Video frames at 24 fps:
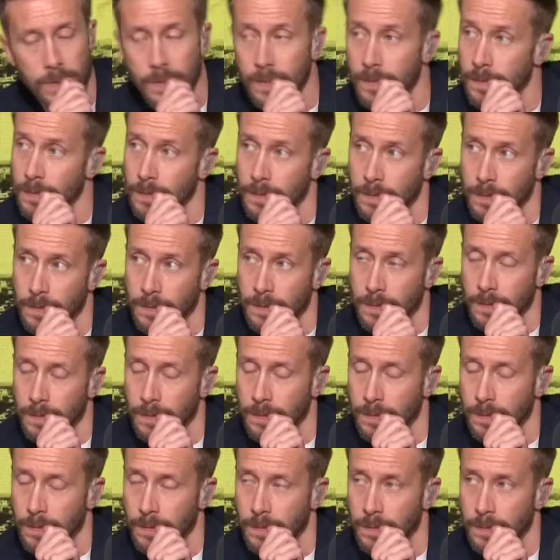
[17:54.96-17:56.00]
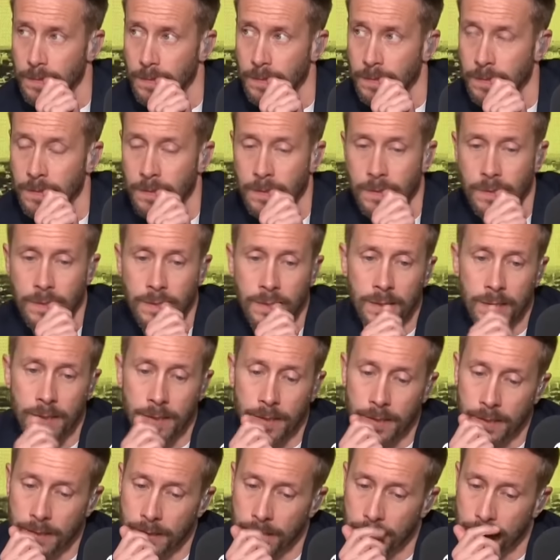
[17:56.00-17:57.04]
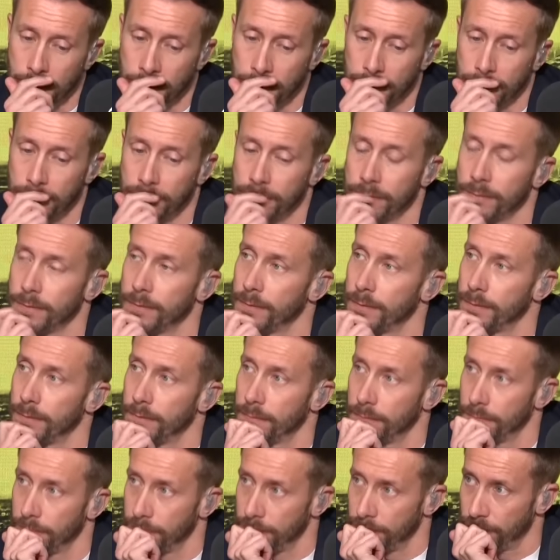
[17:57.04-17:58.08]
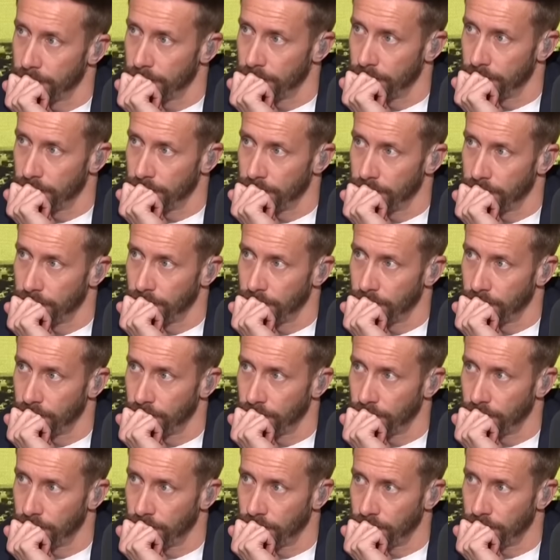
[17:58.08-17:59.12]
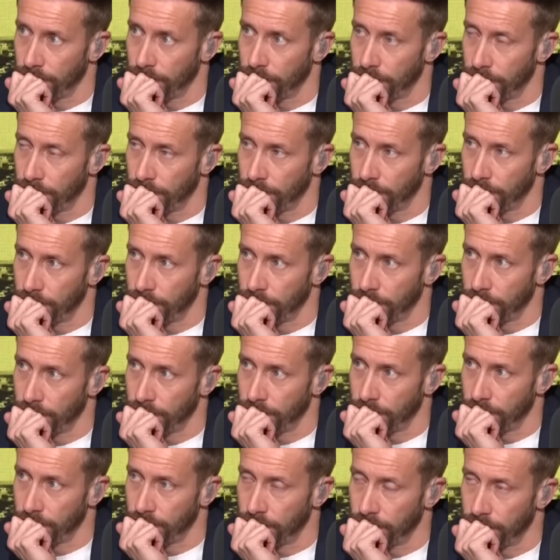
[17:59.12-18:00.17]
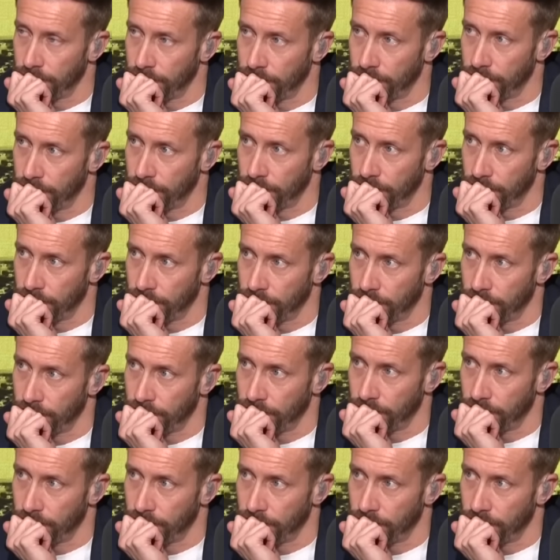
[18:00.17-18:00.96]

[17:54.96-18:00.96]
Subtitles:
This person isn't speaking.